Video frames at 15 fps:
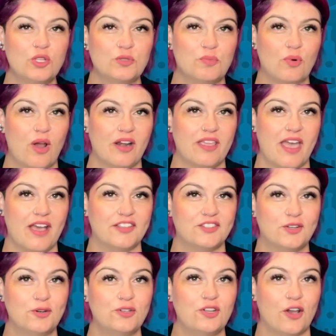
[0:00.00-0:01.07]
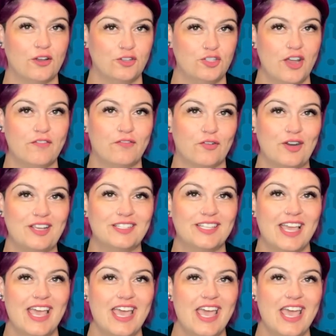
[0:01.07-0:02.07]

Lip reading: broadcaster Doug Jeffries